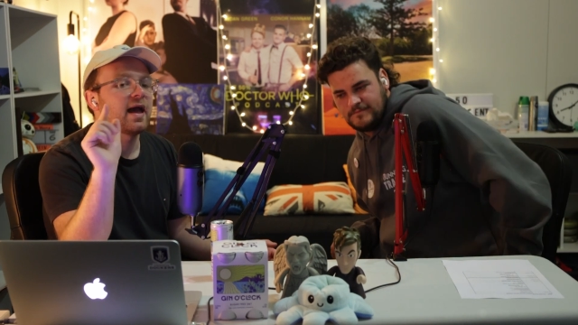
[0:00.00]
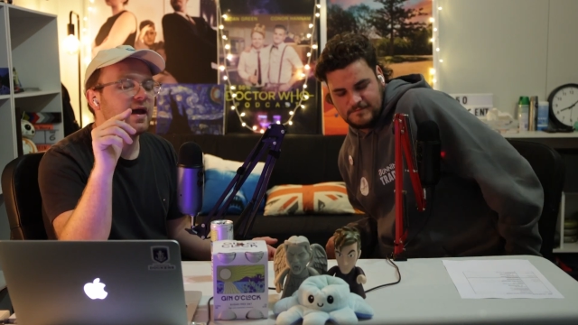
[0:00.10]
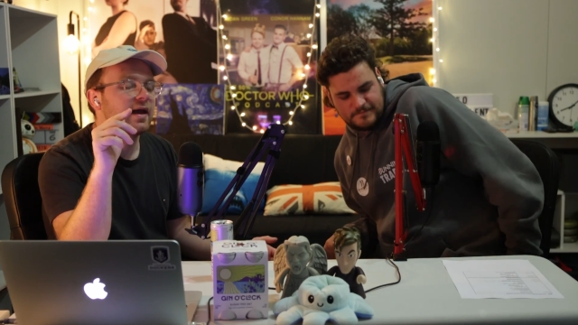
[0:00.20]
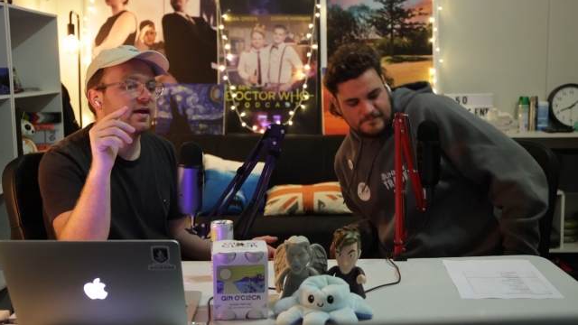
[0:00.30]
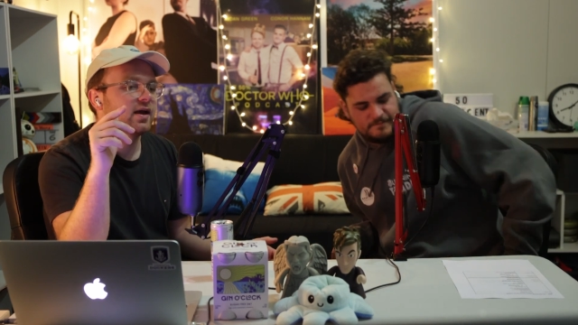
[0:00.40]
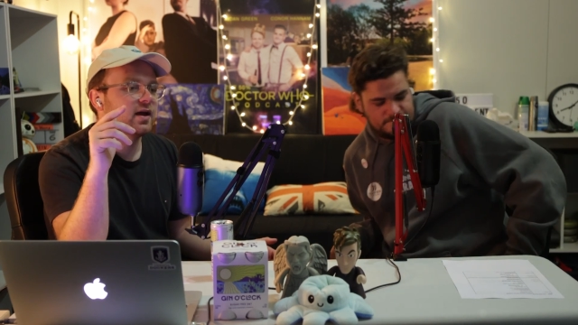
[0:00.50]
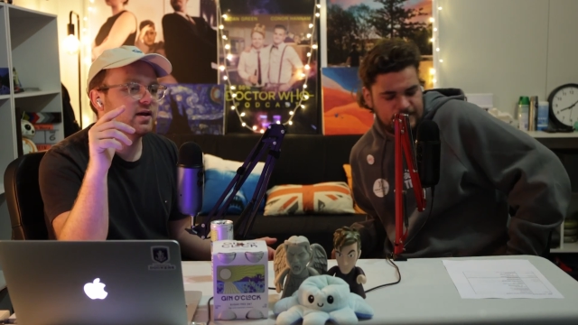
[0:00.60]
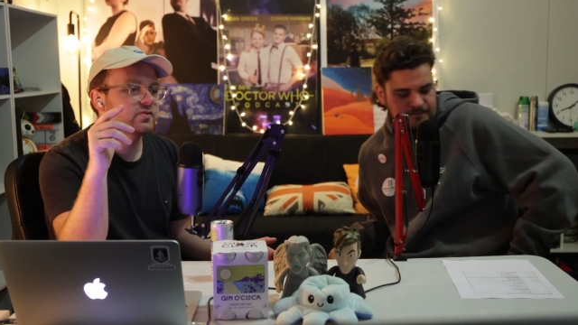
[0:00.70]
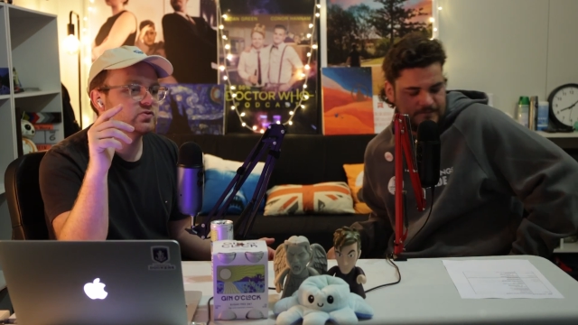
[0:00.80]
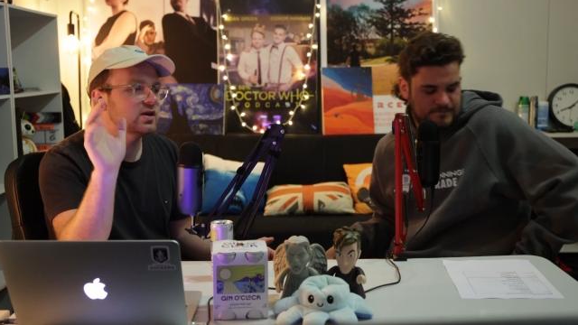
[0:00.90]

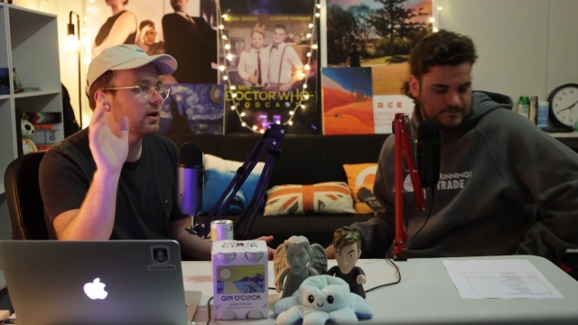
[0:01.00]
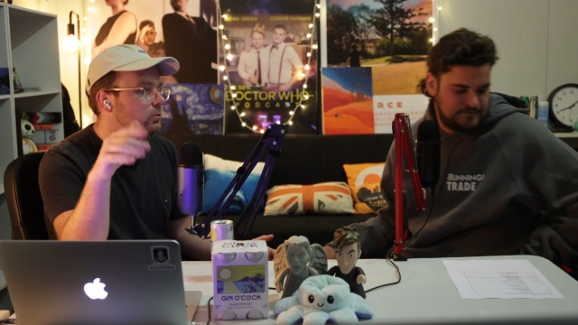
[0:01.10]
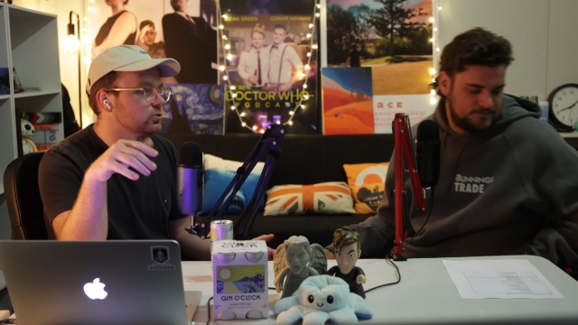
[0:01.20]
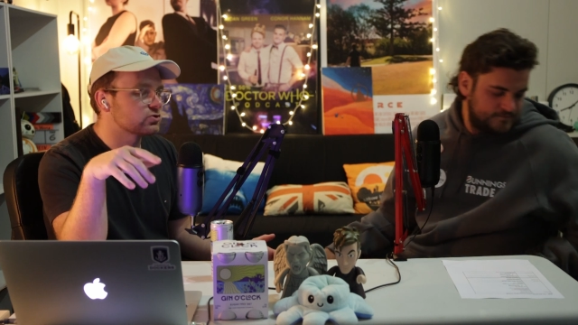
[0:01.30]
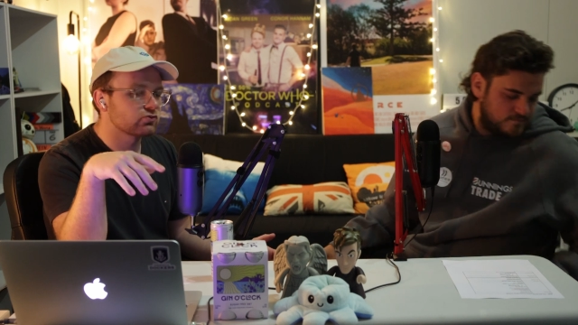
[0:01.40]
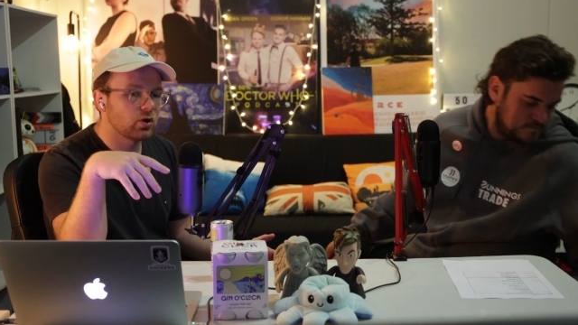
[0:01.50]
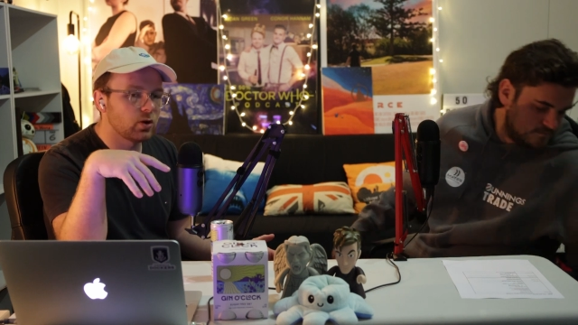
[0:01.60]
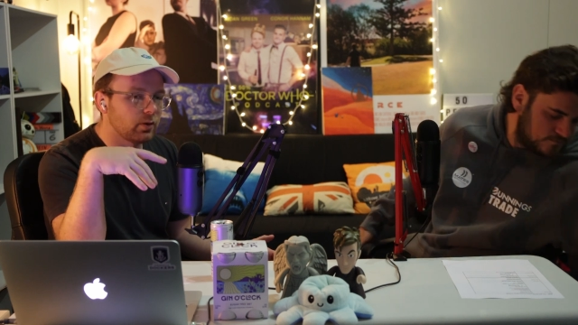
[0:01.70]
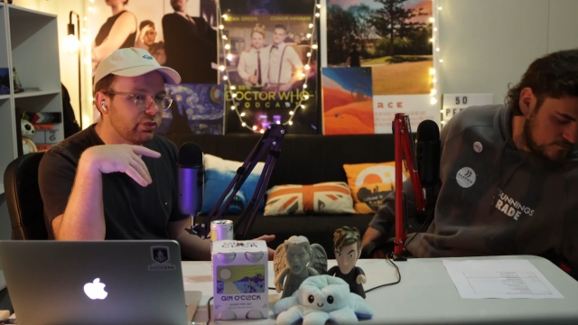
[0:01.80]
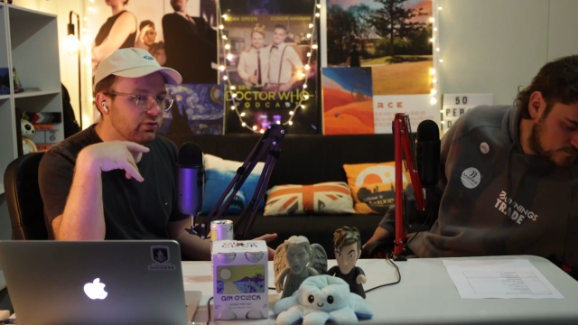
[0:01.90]
Speaker 1: And yeah, we'll just roll on